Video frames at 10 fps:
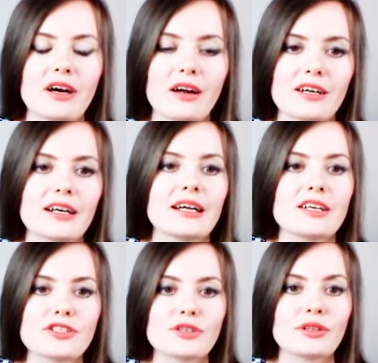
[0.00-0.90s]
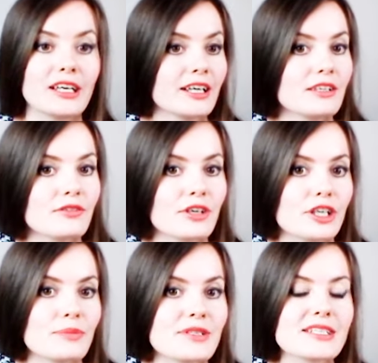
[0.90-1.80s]
are. So linking
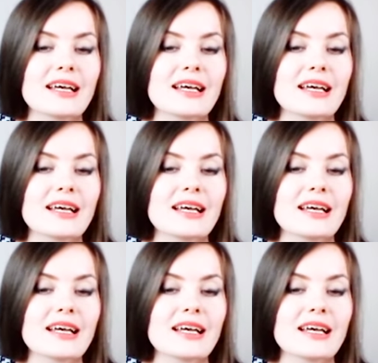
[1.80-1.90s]
verbs